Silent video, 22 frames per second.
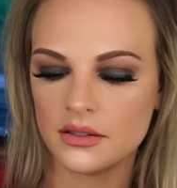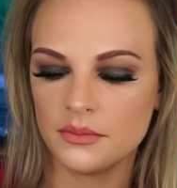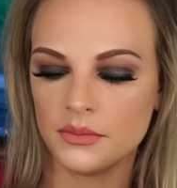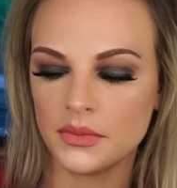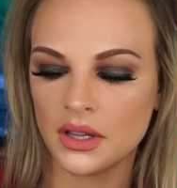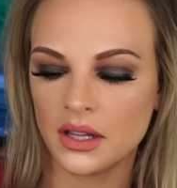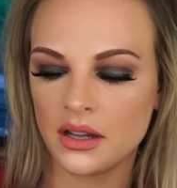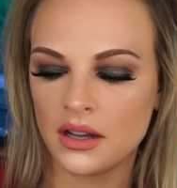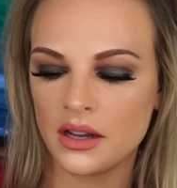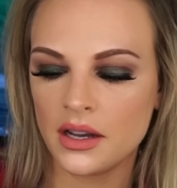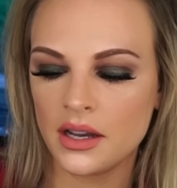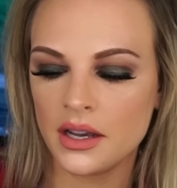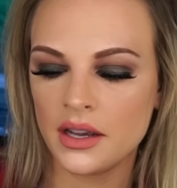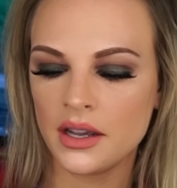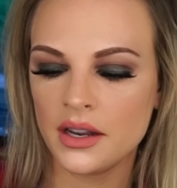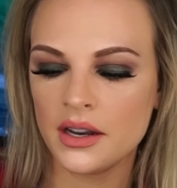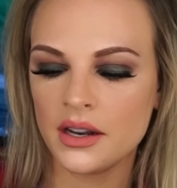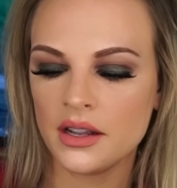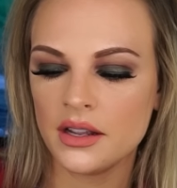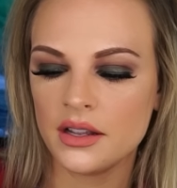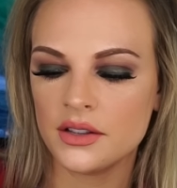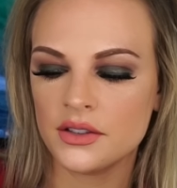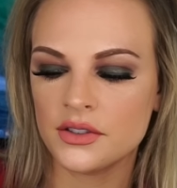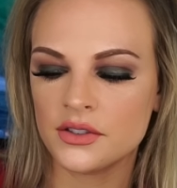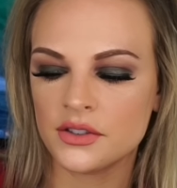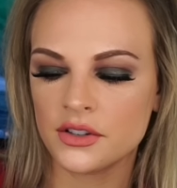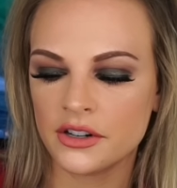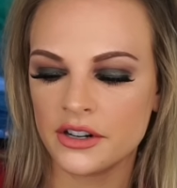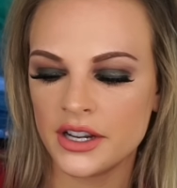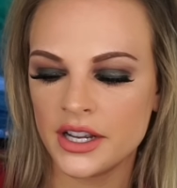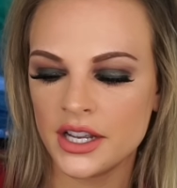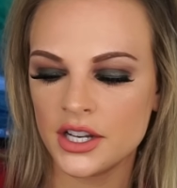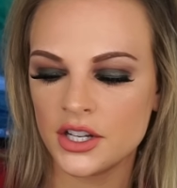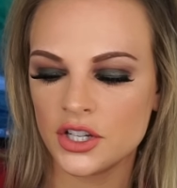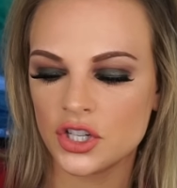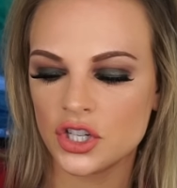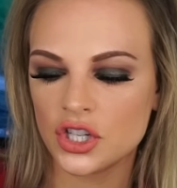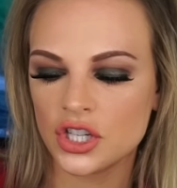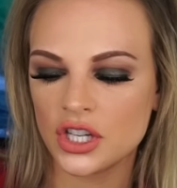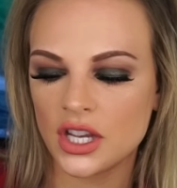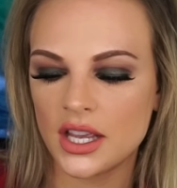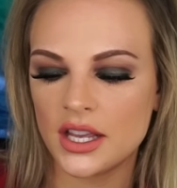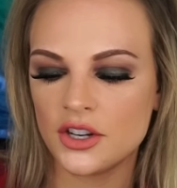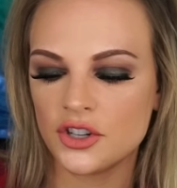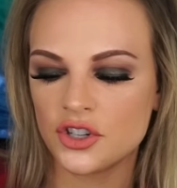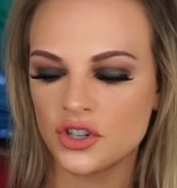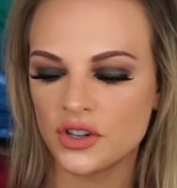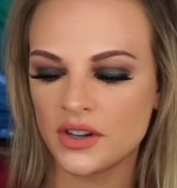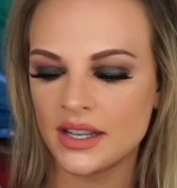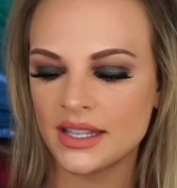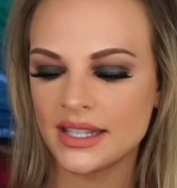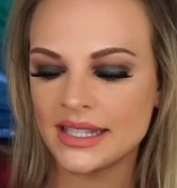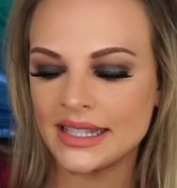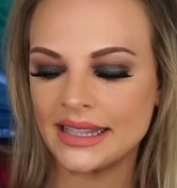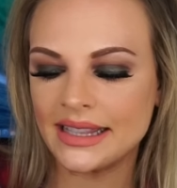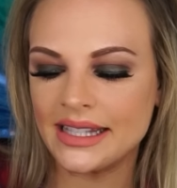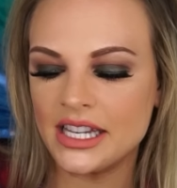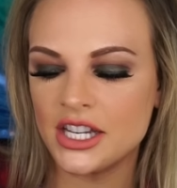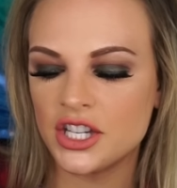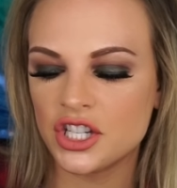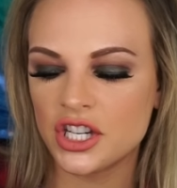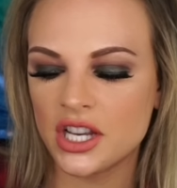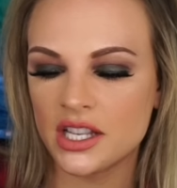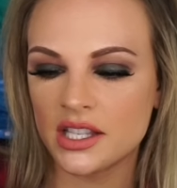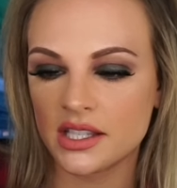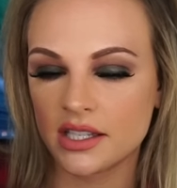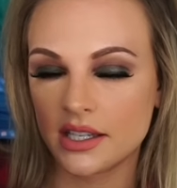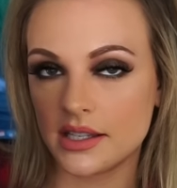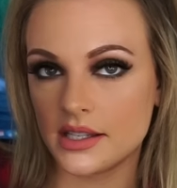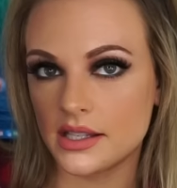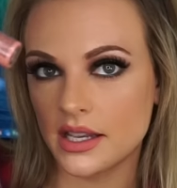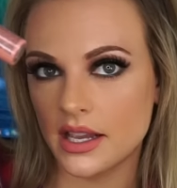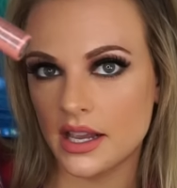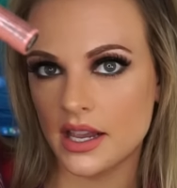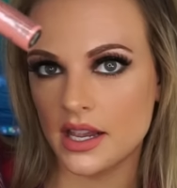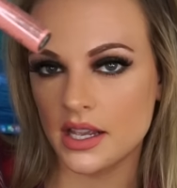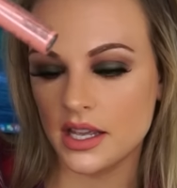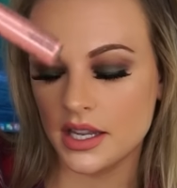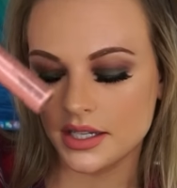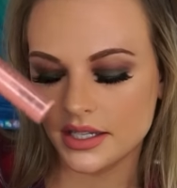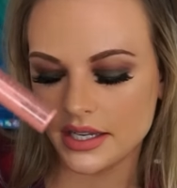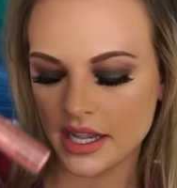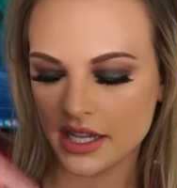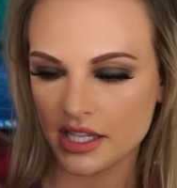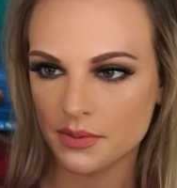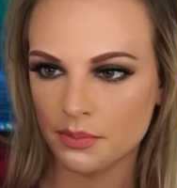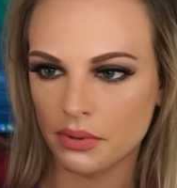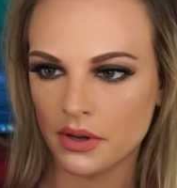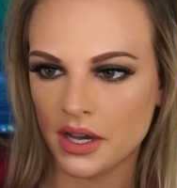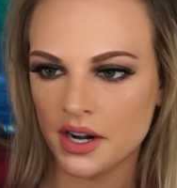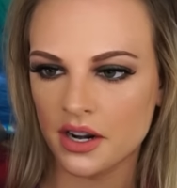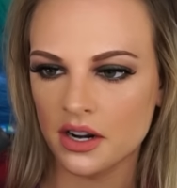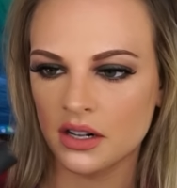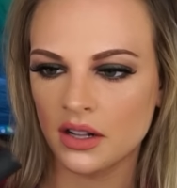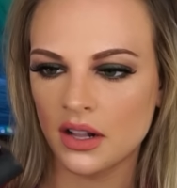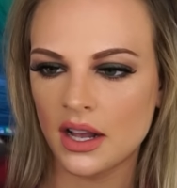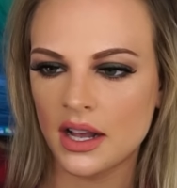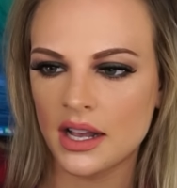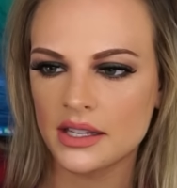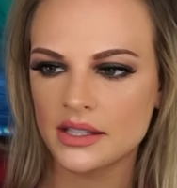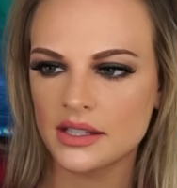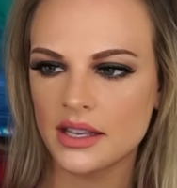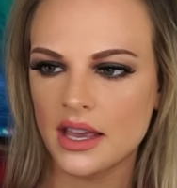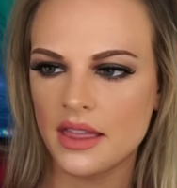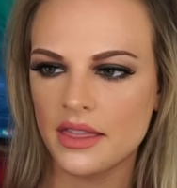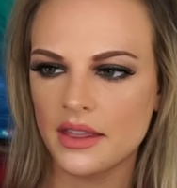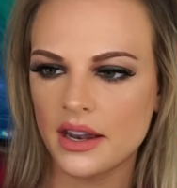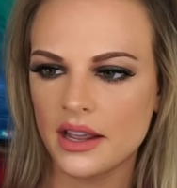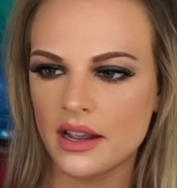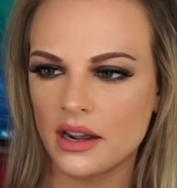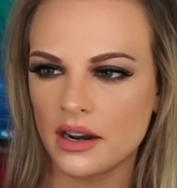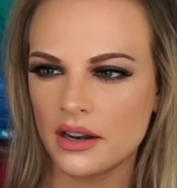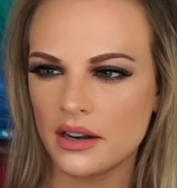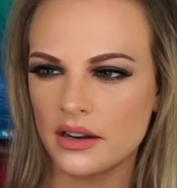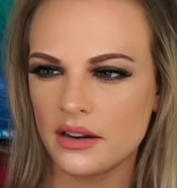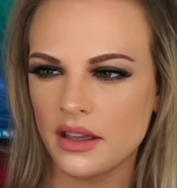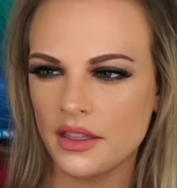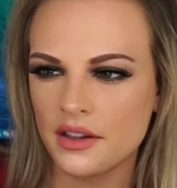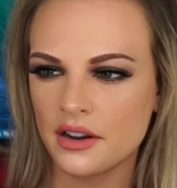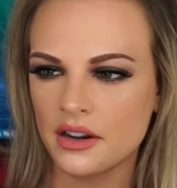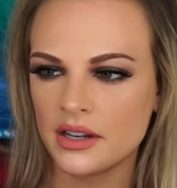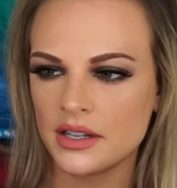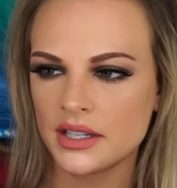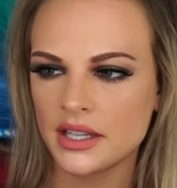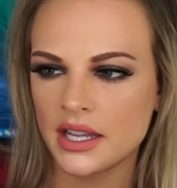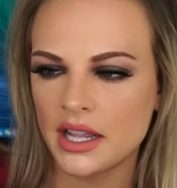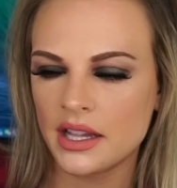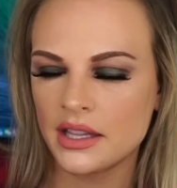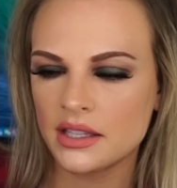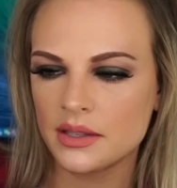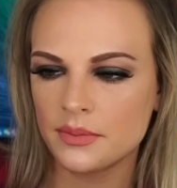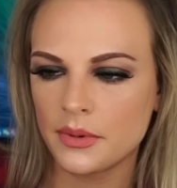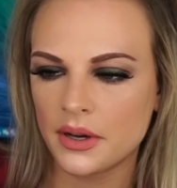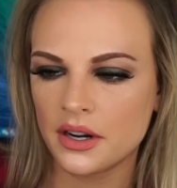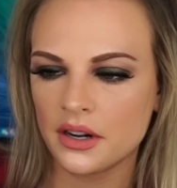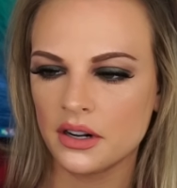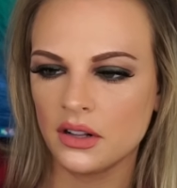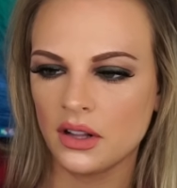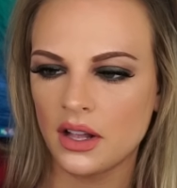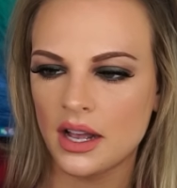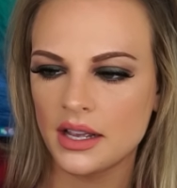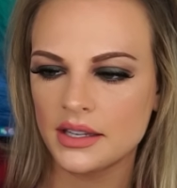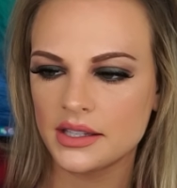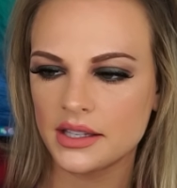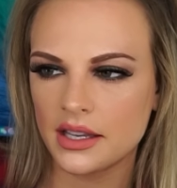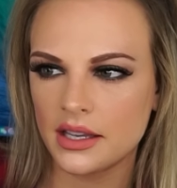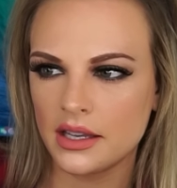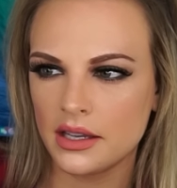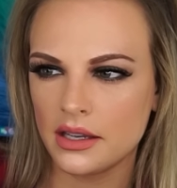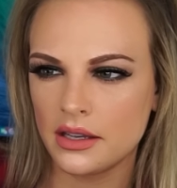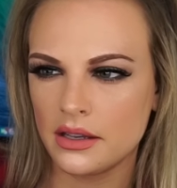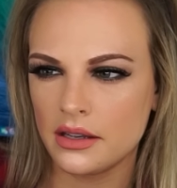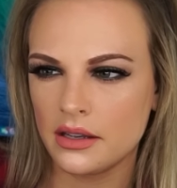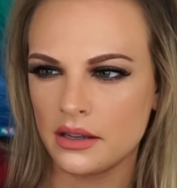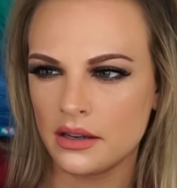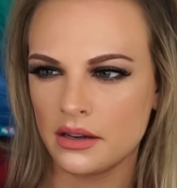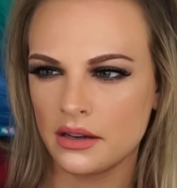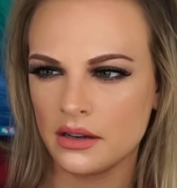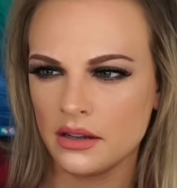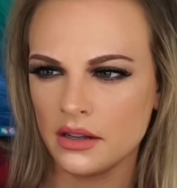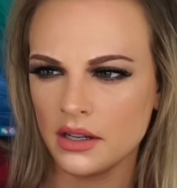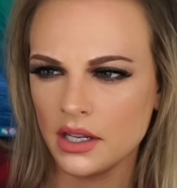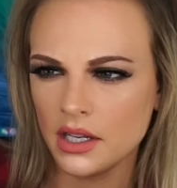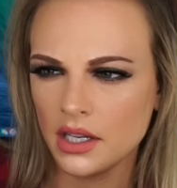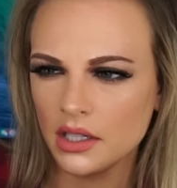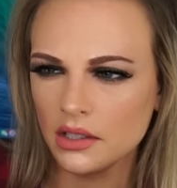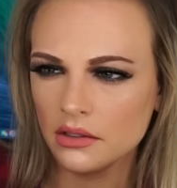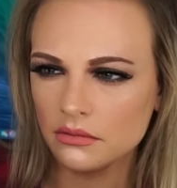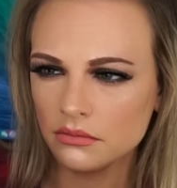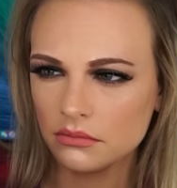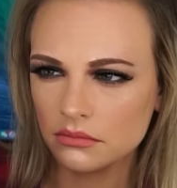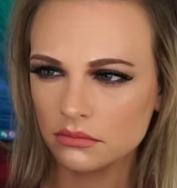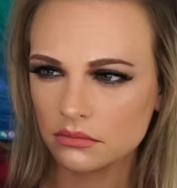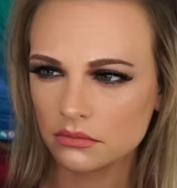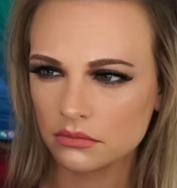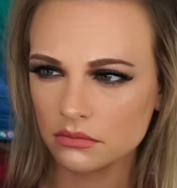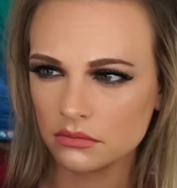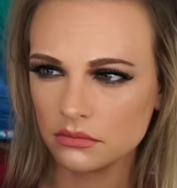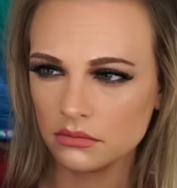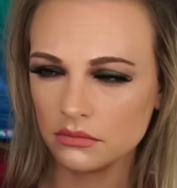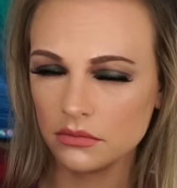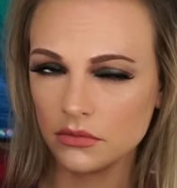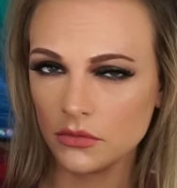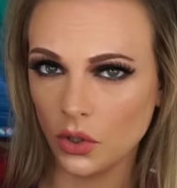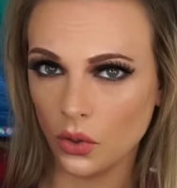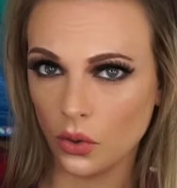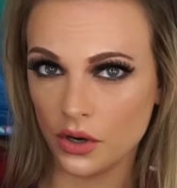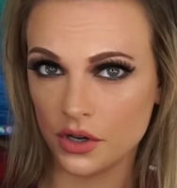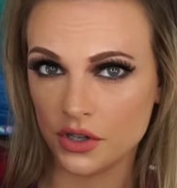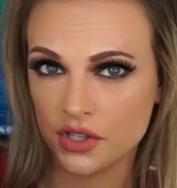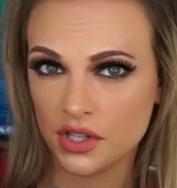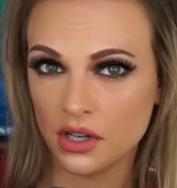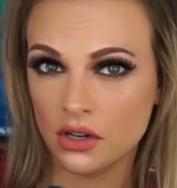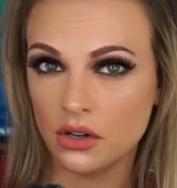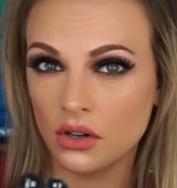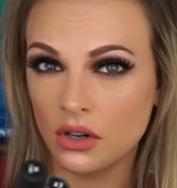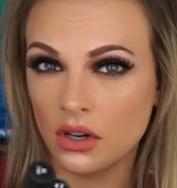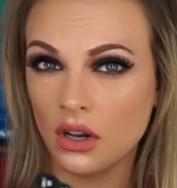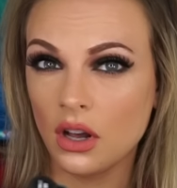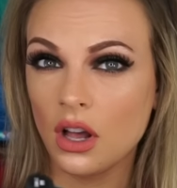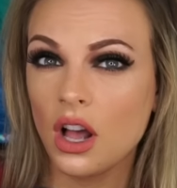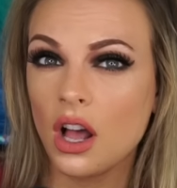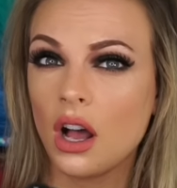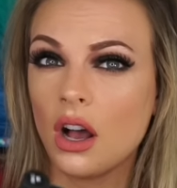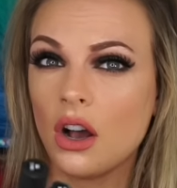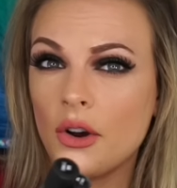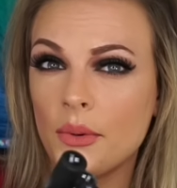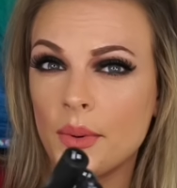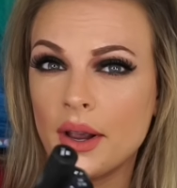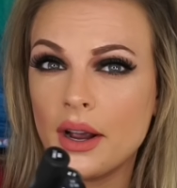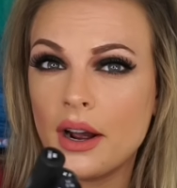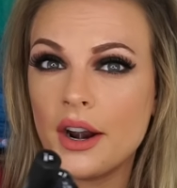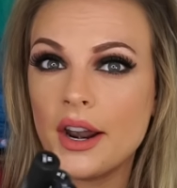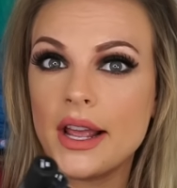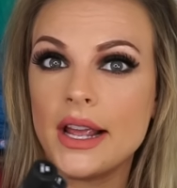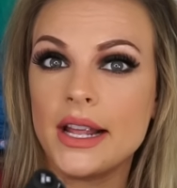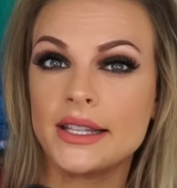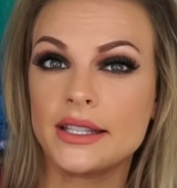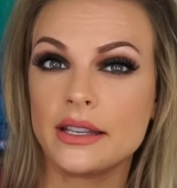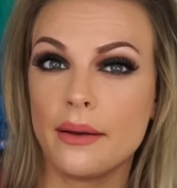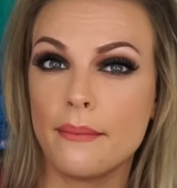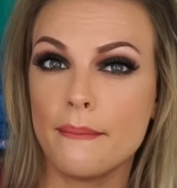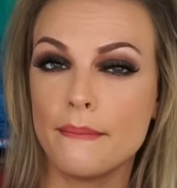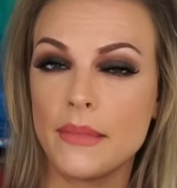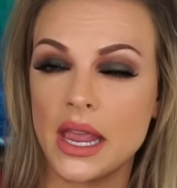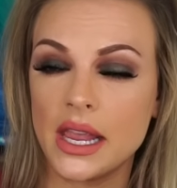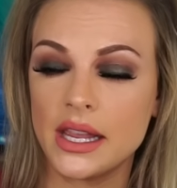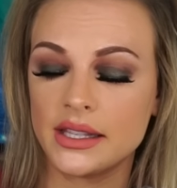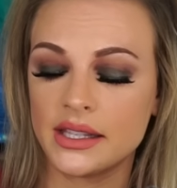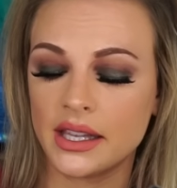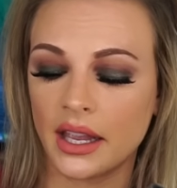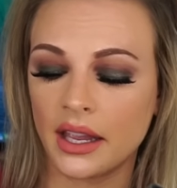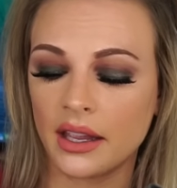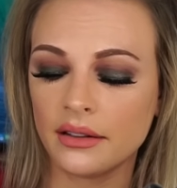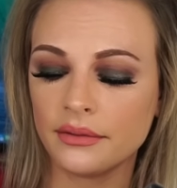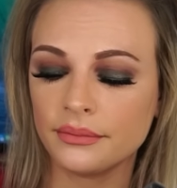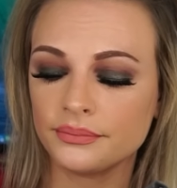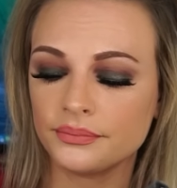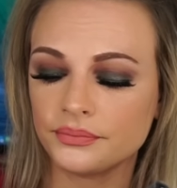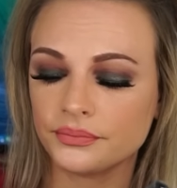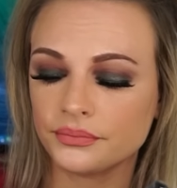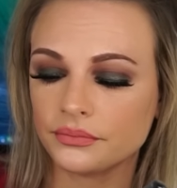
Milan, Zurich, and Trust Leeches is a intense butter gloss, and then I got another intense butter gloss in Orangesicle. Oh my God, it's amazing.